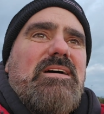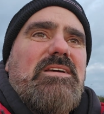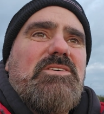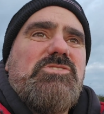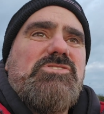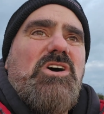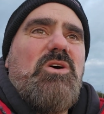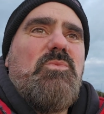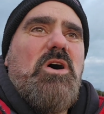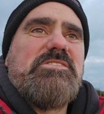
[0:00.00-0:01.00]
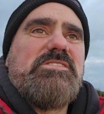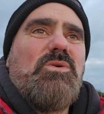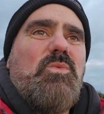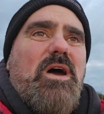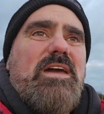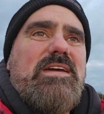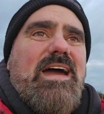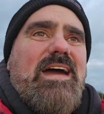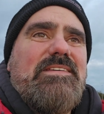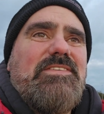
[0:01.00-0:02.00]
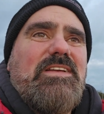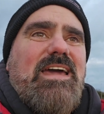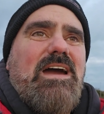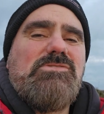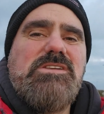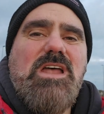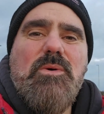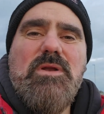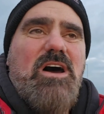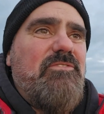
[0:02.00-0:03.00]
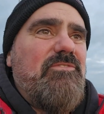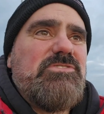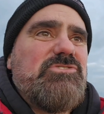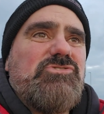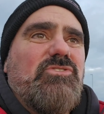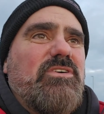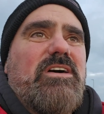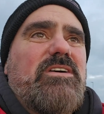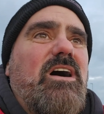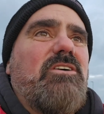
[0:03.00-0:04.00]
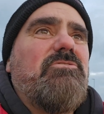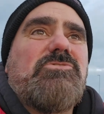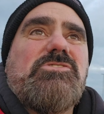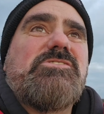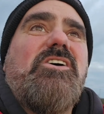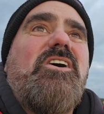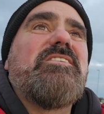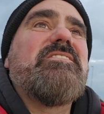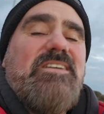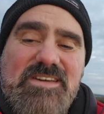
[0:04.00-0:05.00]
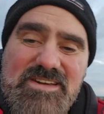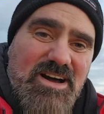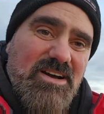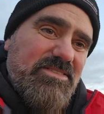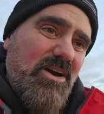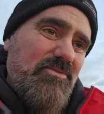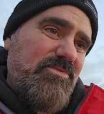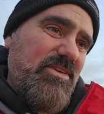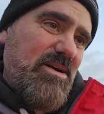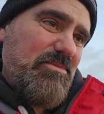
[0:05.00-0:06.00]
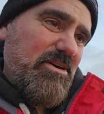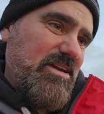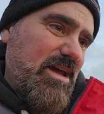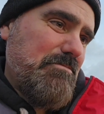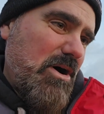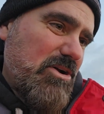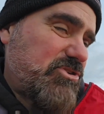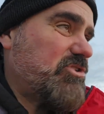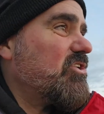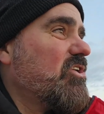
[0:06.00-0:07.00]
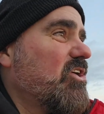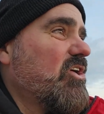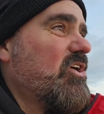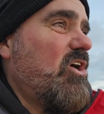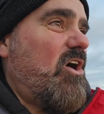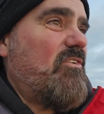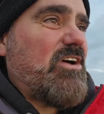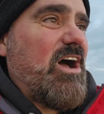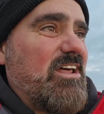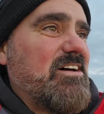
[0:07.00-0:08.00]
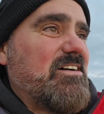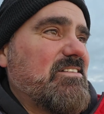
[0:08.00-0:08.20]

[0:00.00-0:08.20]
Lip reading: Because the Isle of Wight's in the way, and if the cloud's low enough, it's just not going to cut across the sky. I don't think I'm going to get much of colour